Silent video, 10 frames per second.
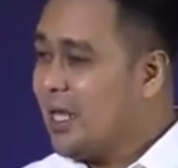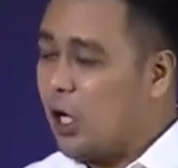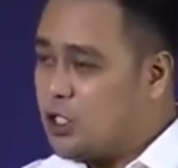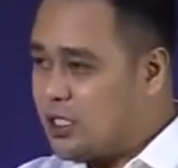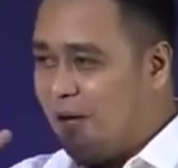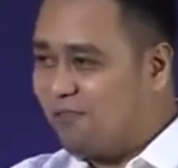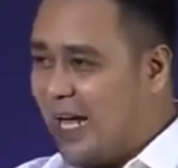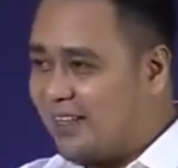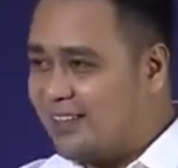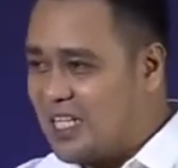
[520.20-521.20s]
Because if
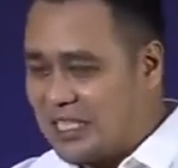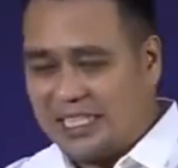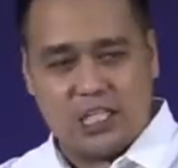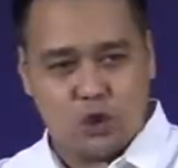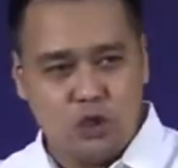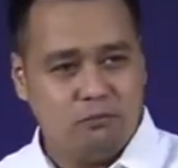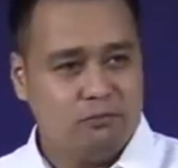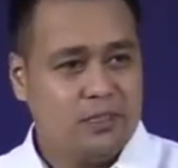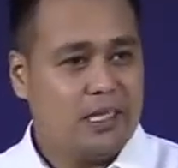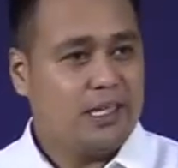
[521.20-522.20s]
that doesn't
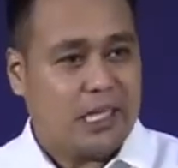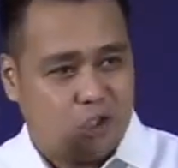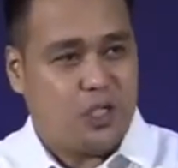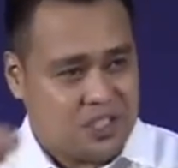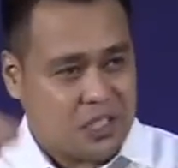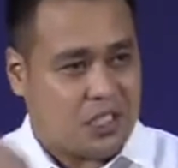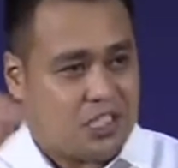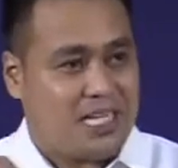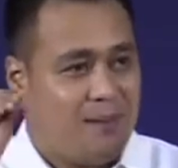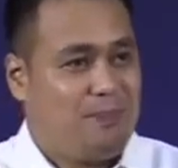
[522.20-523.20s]
assume that Jesus
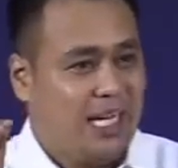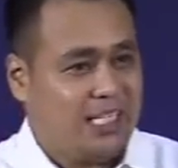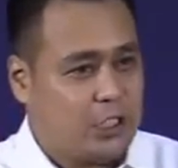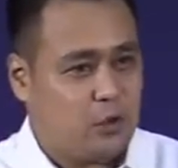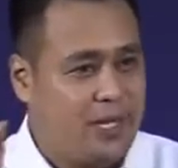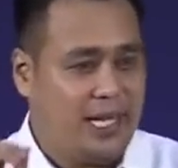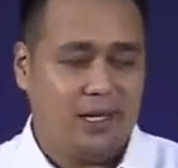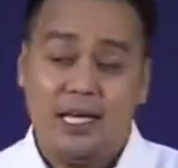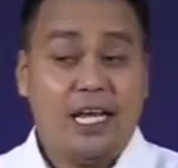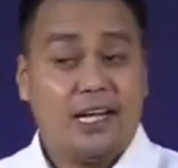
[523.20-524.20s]
has the ability to
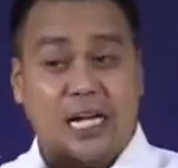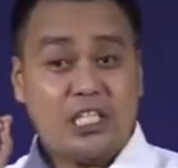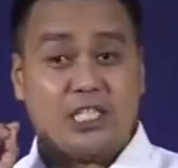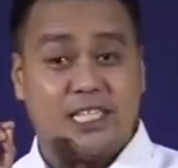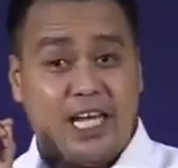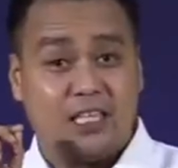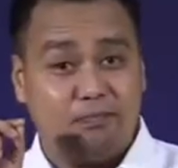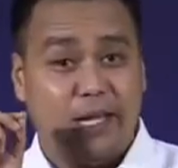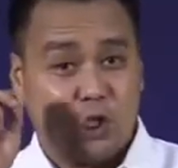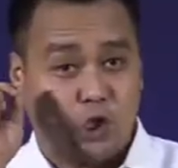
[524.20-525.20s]
heal, the
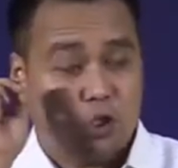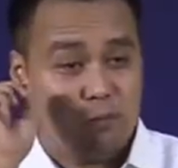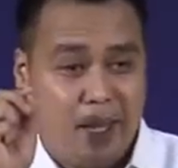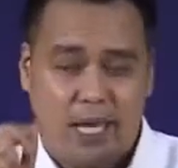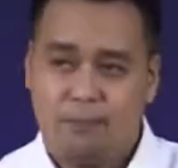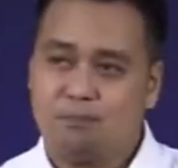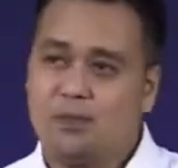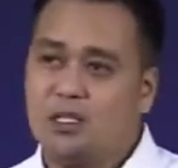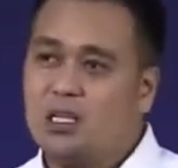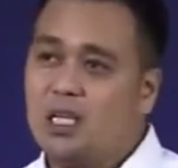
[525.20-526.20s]
statement should be,
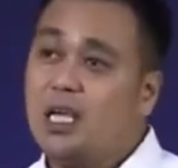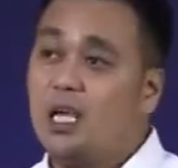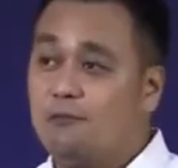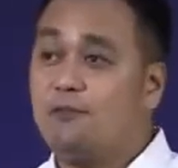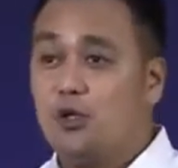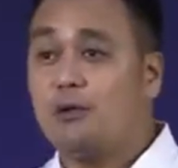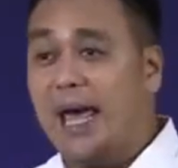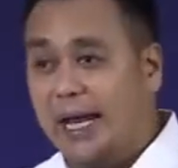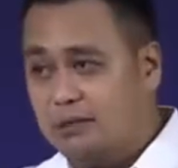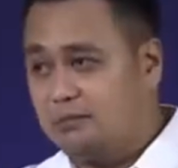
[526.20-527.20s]
"If you
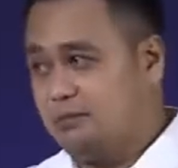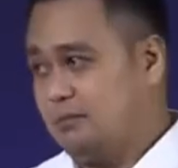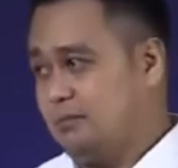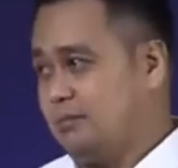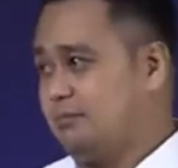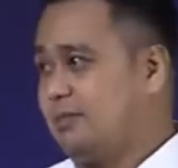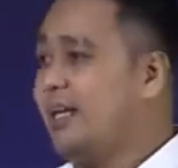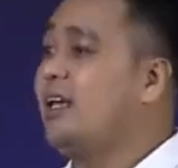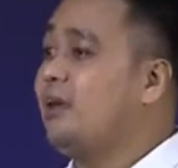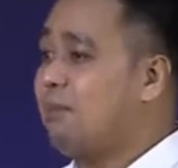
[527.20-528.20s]
can,
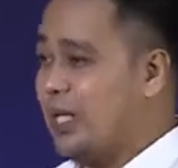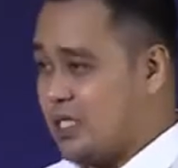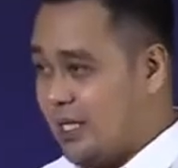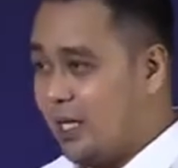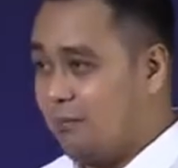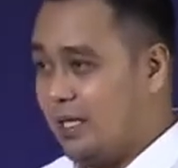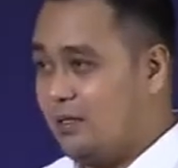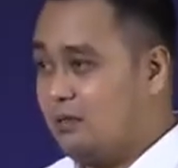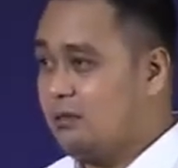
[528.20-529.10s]
please heal me."